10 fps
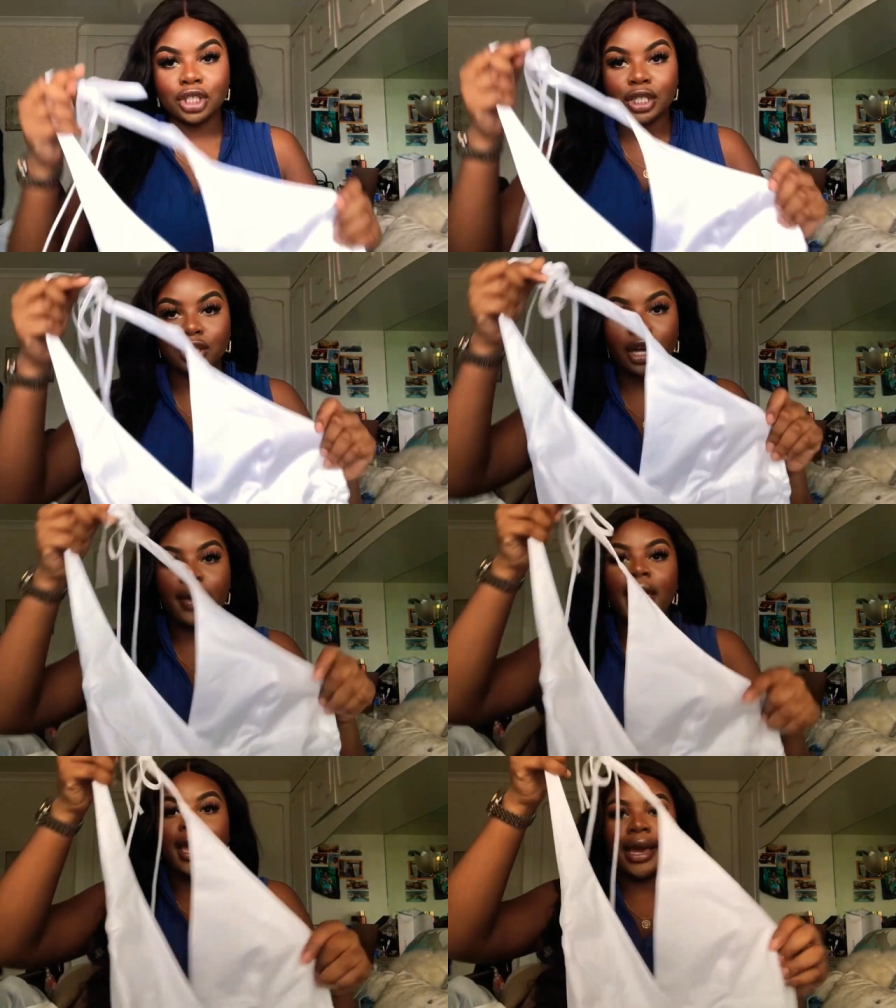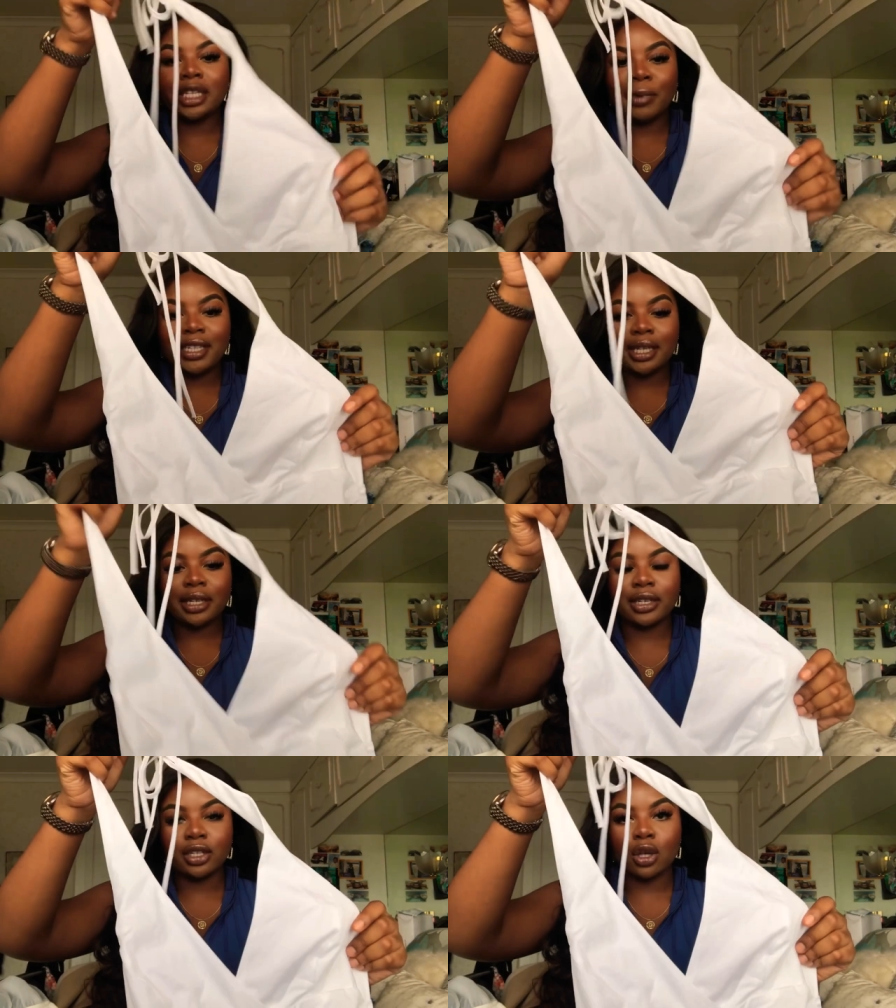So it's basically
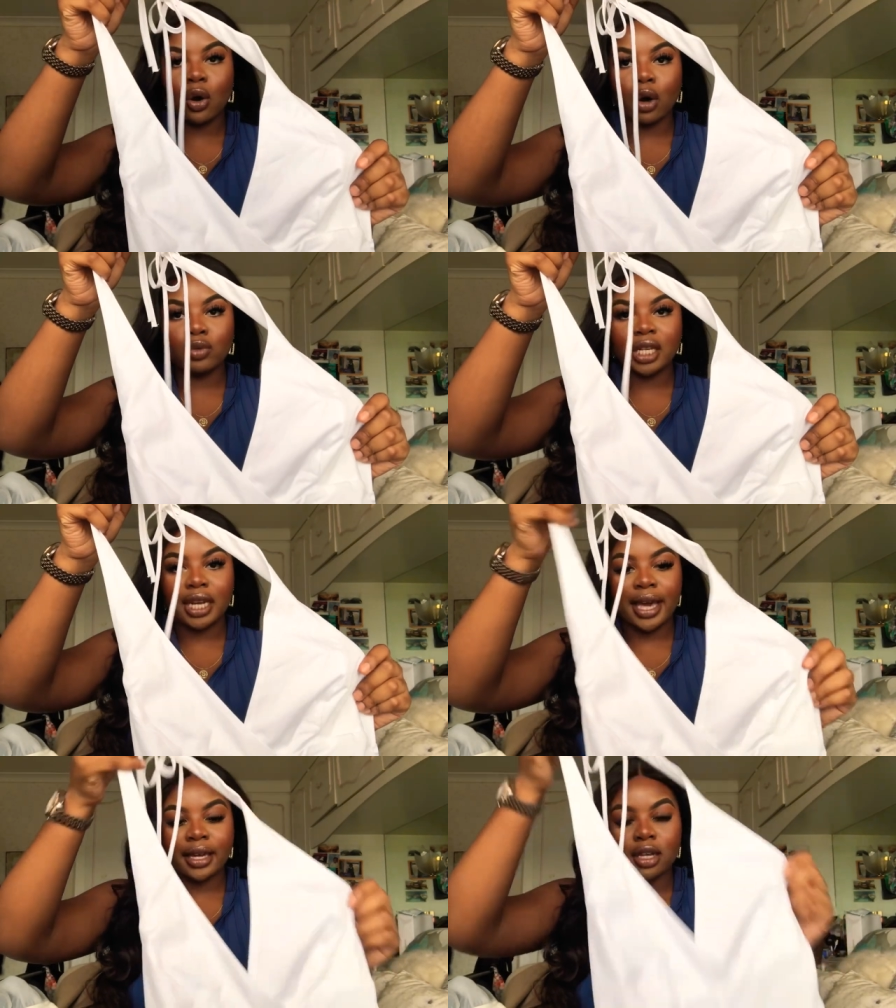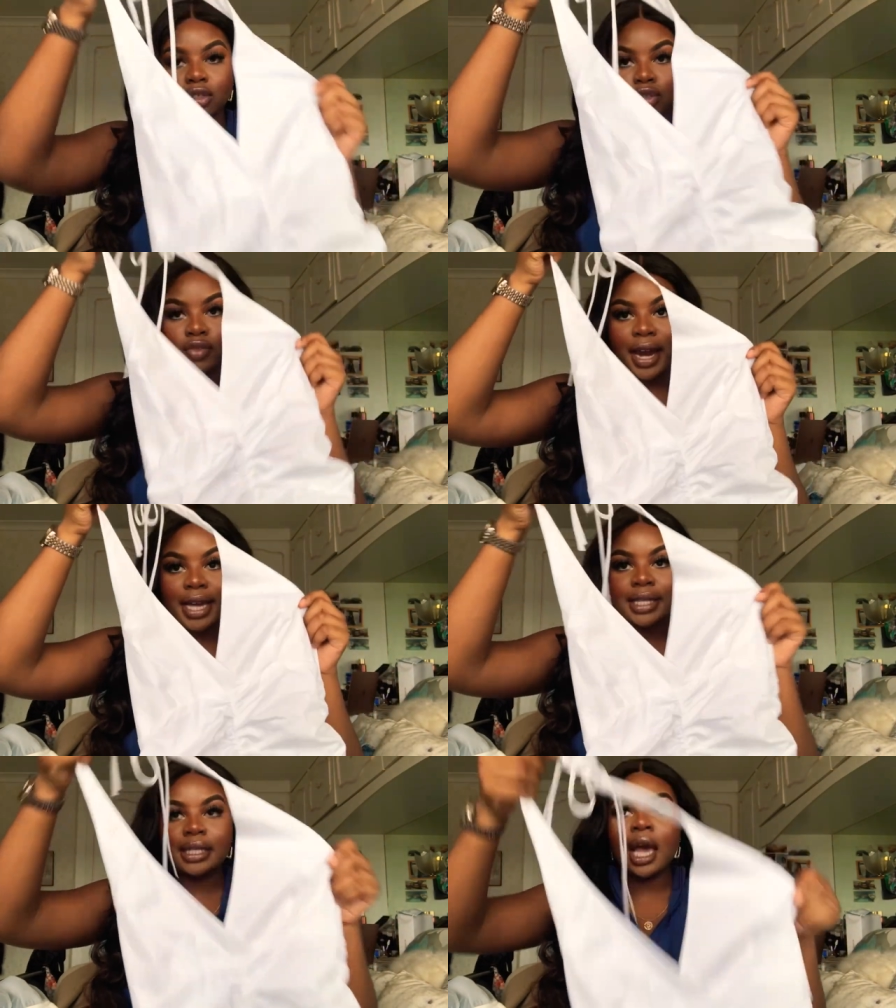this halter neck
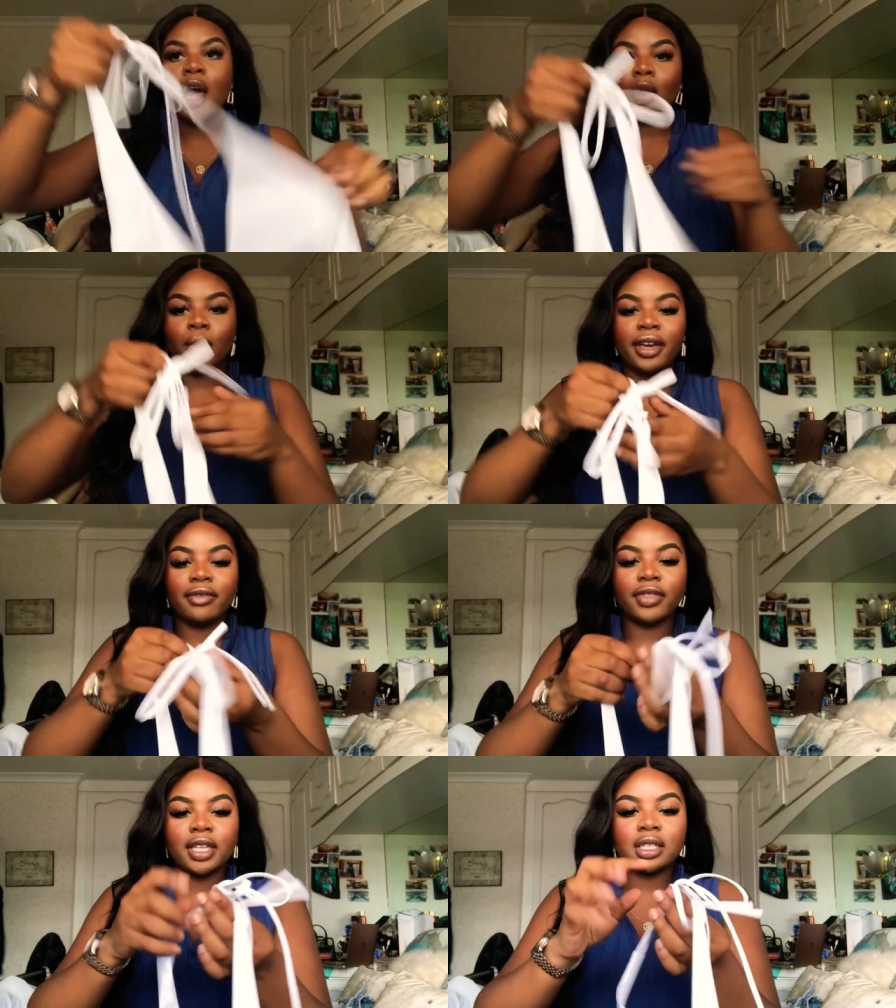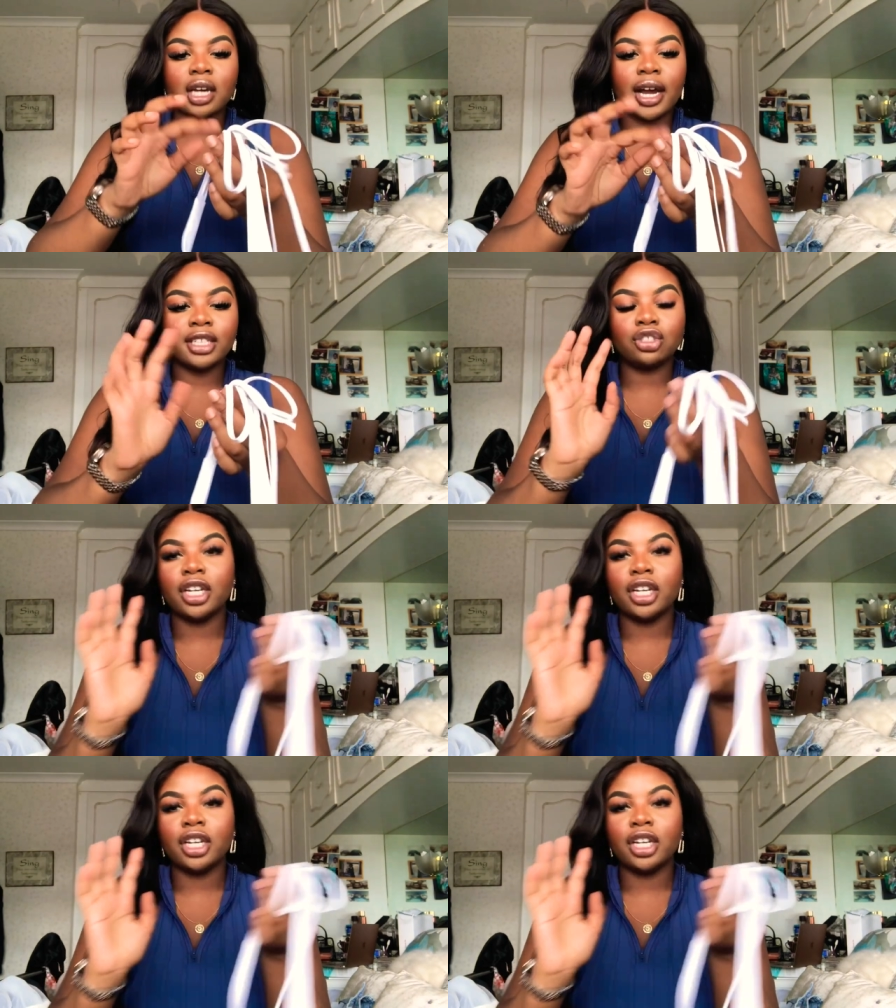dress with this tie string.